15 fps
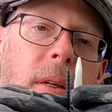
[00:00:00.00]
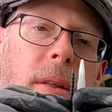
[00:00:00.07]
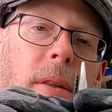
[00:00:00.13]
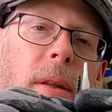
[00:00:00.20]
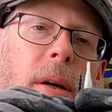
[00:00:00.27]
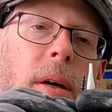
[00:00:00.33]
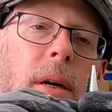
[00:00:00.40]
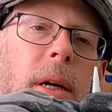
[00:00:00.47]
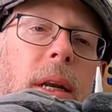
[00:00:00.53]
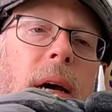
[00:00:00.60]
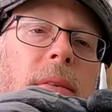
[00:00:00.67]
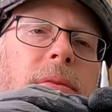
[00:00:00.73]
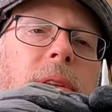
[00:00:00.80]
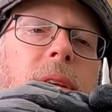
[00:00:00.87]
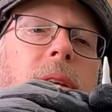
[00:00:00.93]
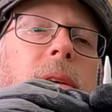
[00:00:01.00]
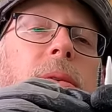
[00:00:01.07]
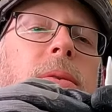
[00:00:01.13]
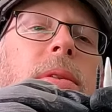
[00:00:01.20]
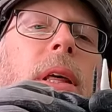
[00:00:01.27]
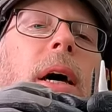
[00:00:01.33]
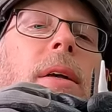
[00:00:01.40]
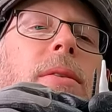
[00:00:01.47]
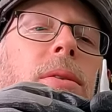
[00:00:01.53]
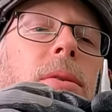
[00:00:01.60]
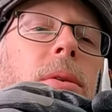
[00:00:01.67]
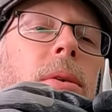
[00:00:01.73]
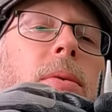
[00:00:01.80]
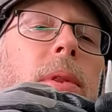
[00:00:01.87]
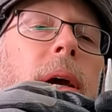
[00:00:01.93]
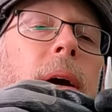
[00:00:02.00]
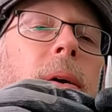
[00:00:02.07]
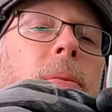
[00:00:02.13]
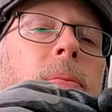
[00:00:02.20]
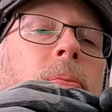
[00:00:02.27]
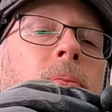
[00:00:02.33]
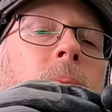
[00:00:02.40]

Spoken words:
long enough to use that screw there.